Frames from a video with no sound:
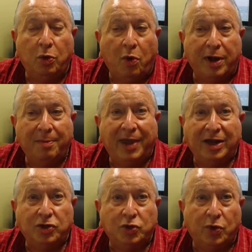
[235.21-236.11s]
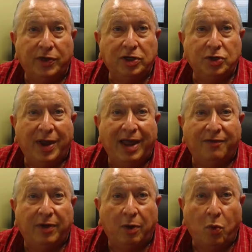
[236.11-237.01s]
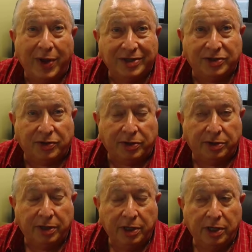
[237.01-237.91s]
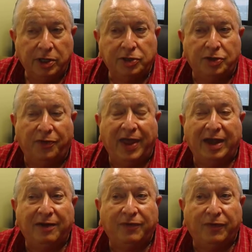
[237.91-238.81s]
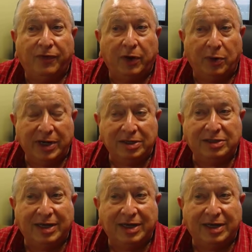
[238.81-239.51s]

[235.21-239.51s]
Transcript: want to make sure that you have a whistle so that if there is